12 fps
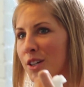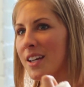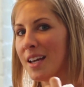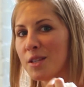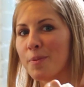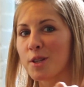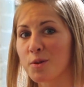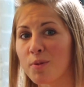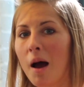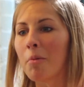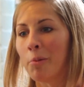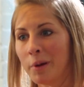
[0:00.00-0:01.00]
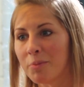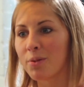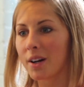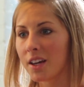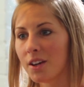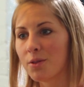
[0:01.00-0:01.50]
your taste buds are probably
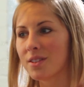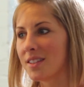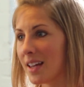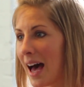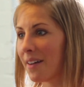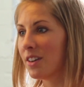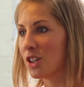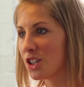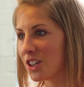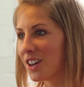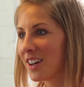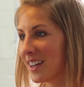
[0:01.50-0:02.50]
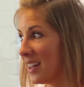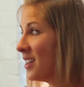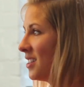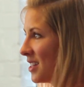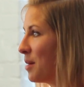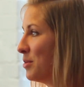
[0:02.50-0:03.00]
pretty used to having sugary
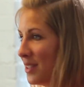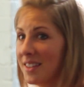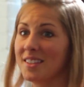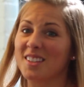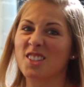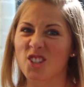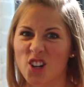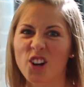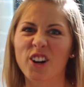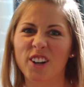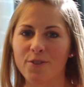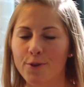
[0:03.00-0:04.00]
substances, sugary